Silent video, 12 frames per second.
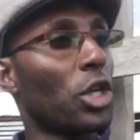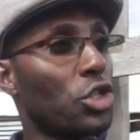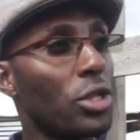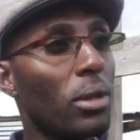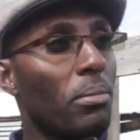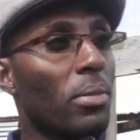A
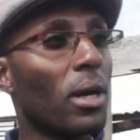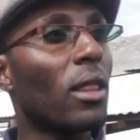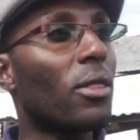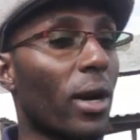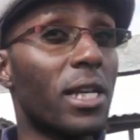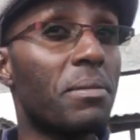sheep
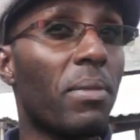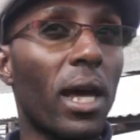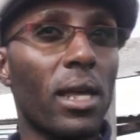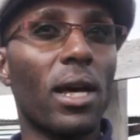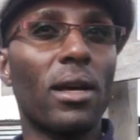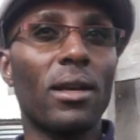thrice
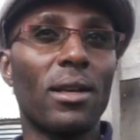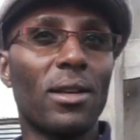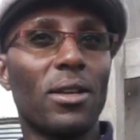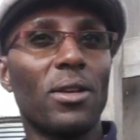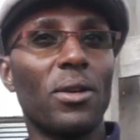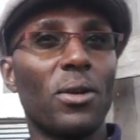per year.
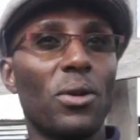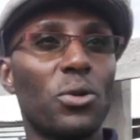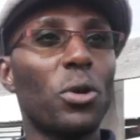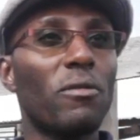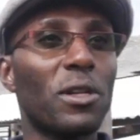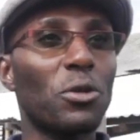
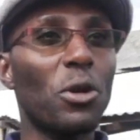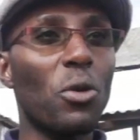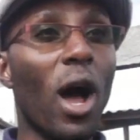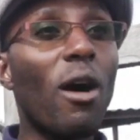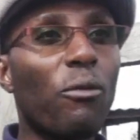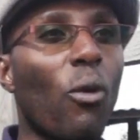So if at
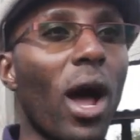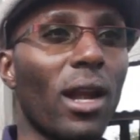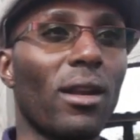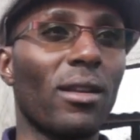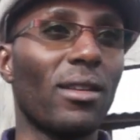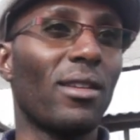all you have
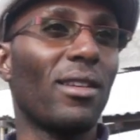one,